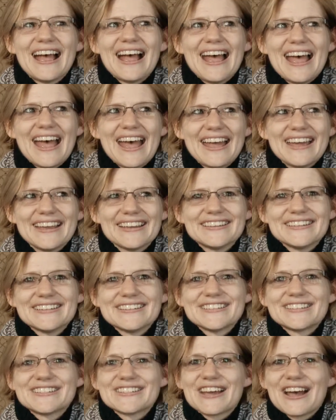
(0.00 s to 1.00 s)

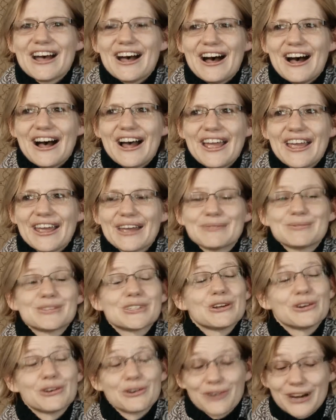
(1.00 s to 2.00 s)
And I am
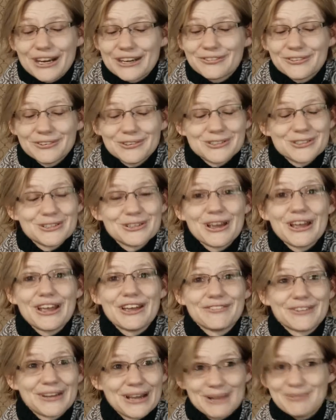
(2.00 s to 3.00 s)
so grateful to
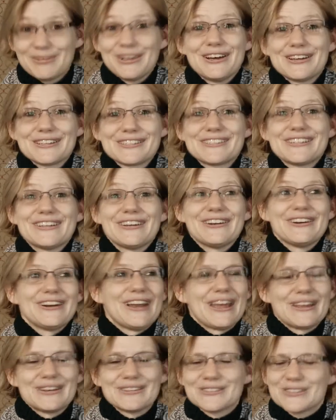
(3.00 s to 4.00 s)
have come last year
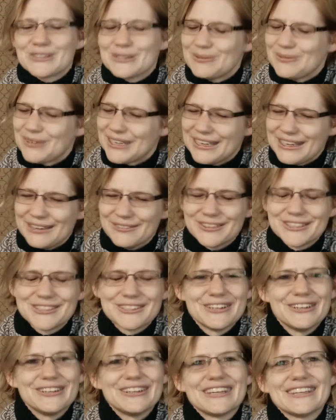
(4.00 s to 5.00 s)
and to be
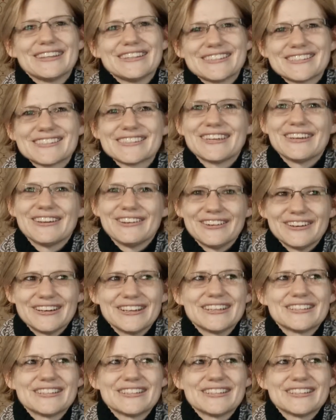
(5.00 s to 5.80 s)
returning this year.